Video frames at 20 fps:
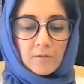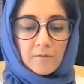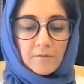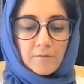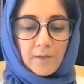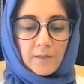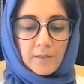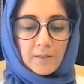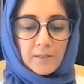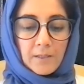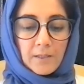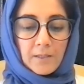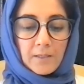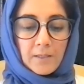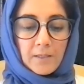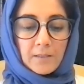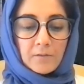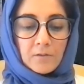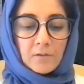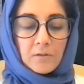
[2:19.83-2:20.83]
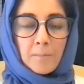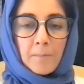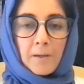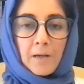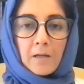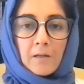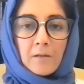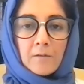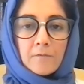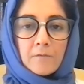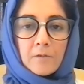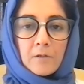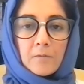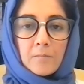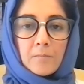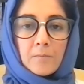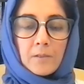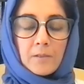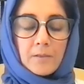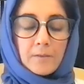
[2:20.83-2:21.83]
event that led to the Battle of
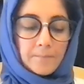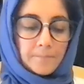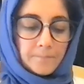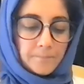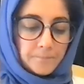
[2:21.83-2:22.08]
Karbala.